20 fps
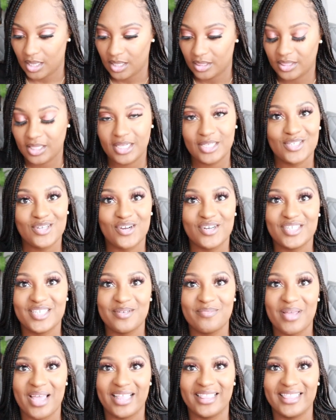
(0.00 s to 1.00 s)
These are
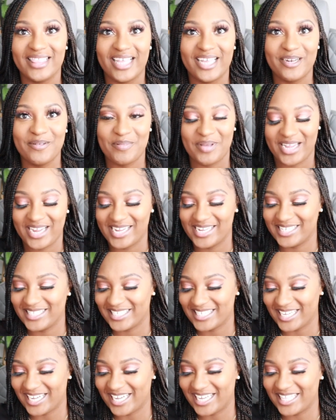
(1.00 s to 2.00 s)
some Athleta
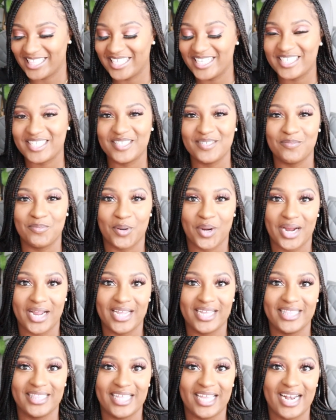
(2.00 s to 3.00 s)
pants. This is a
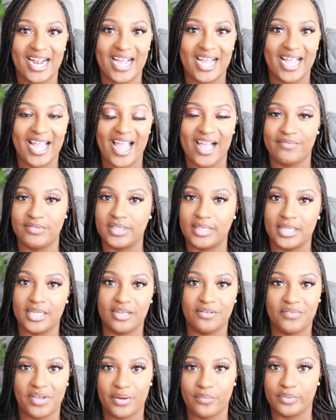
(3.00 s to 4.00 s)
brand that I have a
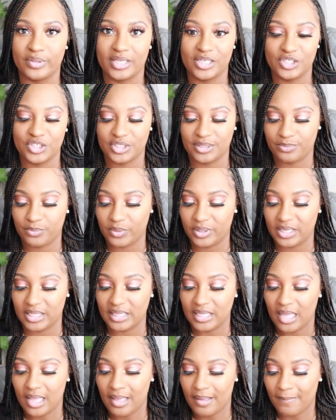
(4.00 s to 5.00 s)
love-hate relationship
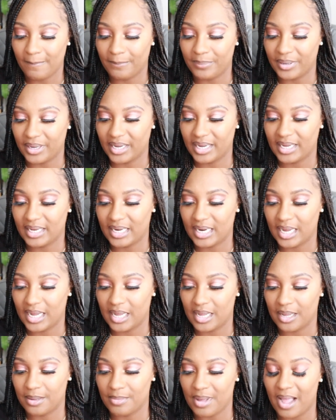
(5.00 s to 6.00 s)
with, but
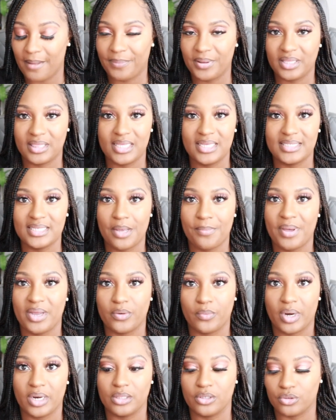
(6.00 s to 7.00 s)
I picked these up at a
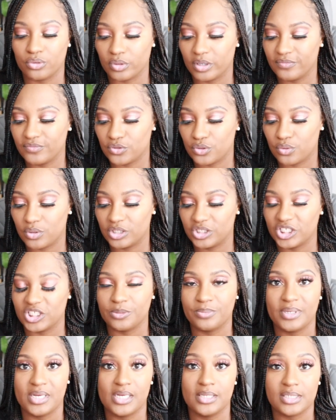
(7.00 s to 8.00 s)
regular thrift store
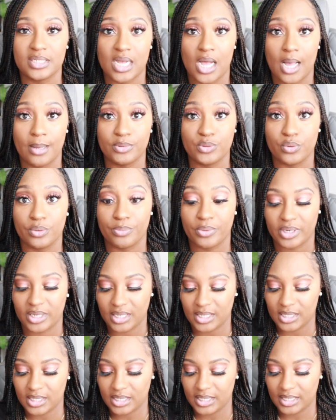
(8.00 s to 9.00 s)
just because comps were pretty
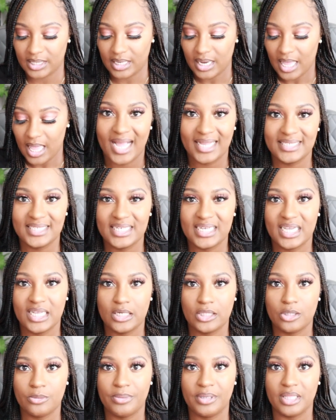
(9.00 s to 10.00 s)
good. I did get
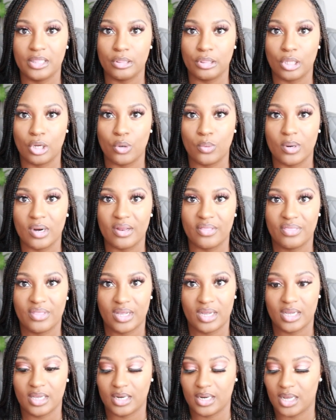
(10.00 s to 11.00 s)
a little bit lower
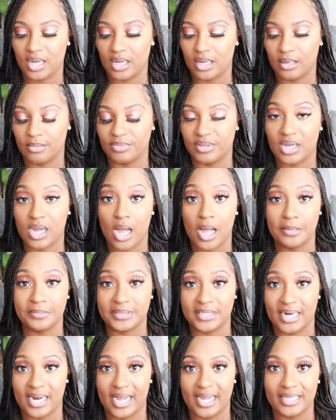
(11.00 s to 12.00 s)
than the comps
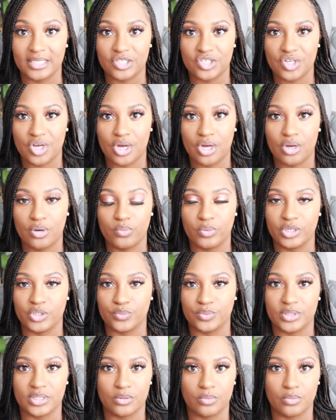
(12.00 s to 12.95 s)
that I had saw, which was